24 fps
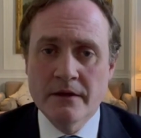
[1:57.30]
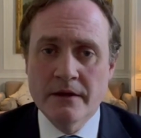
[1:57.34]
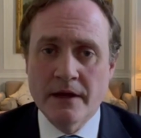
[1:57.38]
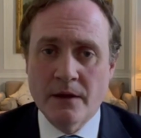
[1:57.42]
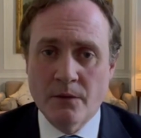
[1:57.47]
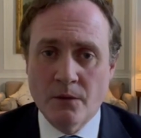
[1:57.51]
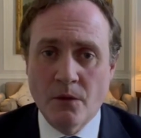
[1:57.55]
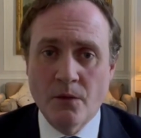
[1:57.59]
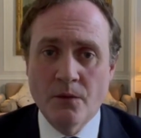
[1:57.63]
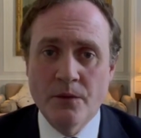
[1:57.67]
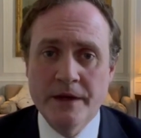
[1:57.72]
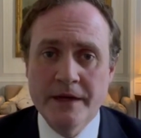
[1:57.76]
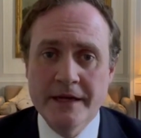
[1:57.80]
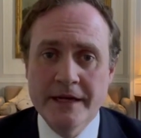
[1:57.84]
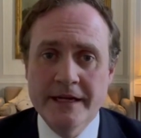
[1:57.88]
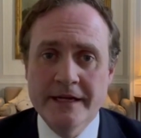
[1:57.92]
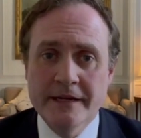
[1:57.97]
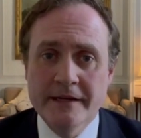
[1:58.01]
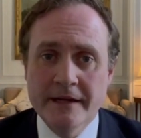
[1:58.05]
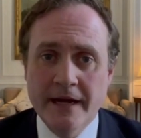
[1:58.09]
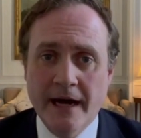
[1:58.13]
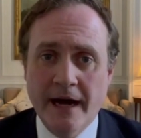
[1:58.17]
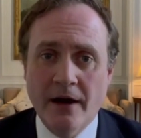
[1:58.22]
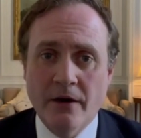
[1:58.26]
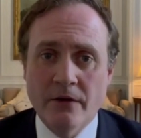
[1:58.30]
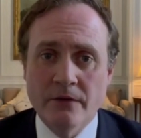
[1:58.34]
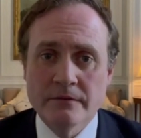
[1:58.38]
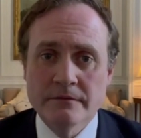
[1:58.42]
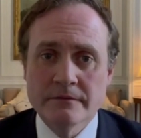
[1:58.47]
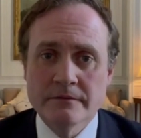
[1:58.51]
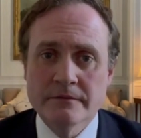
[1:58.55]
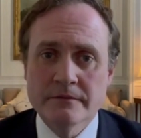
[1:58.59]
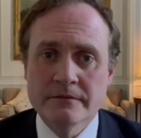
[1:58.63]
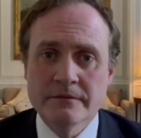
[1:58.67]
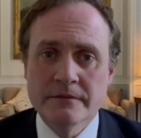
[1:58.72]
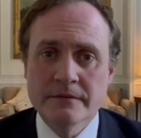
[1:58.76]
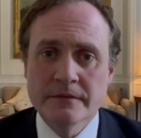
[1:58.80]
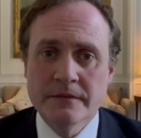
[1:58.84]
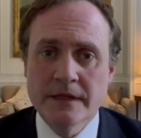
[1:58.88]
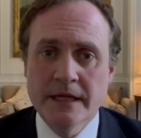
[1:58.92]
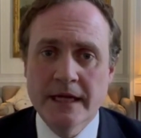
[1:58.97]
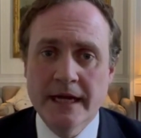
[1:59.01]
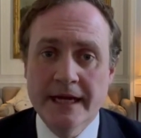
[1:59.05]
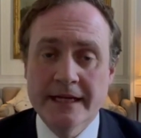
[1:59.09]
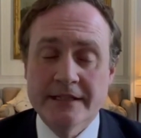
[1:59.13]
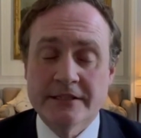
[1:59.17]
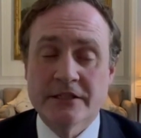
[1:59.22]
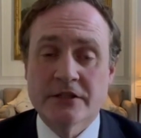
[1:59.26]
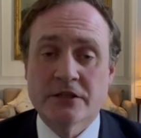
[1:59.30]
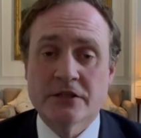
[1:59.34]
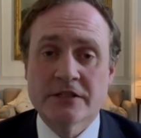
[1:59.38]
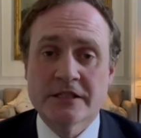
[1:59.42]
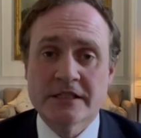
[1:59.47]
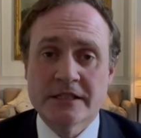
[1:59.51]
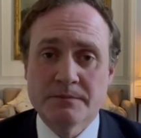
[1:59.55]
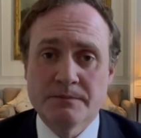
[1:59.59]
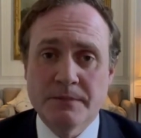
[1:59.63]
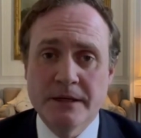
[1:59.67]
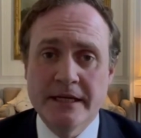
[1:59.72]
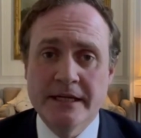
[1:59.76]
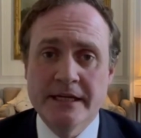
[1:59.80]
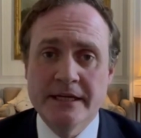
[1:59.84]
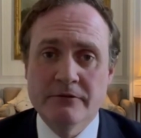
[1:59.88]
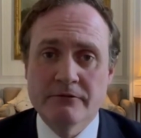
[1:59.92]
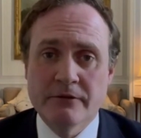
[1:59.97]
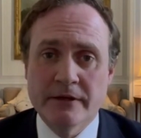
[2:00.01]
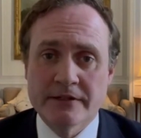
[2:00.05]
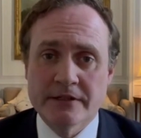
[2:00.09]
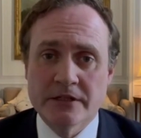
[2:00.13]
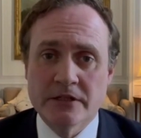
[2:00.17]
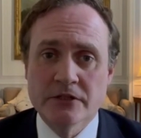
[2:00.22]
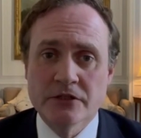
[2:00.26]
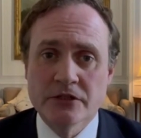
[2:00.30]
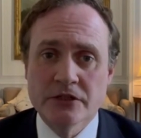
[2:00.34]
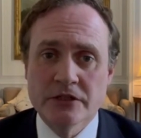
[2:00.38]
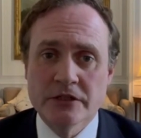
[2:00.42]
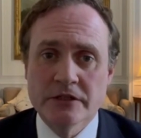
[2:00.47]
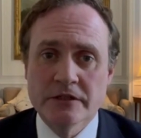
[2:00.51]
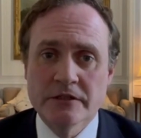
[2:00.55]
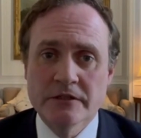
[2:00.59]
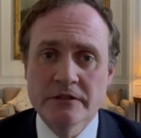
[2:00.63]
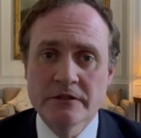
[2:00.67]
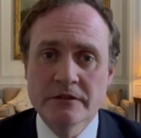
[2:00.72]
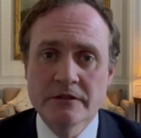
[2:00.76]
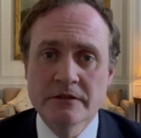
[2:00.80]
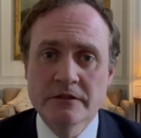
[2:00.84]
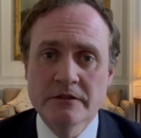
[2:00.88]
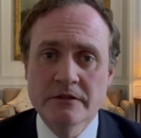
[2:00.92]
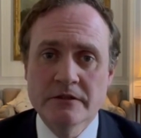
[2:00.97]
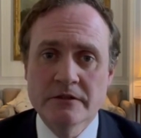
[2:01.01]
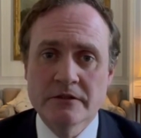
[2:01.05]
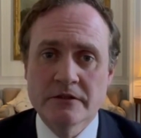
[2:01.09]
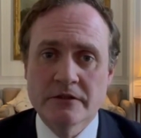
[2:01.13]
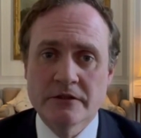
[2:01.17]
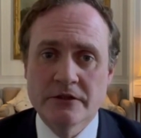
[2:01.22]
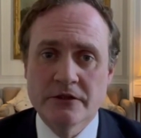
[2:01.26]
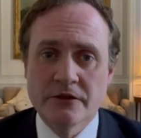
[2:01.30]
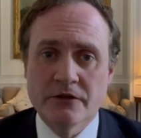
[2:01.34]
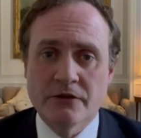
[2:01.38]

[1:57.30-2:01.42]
Now, what we need now is a speedy resolution to the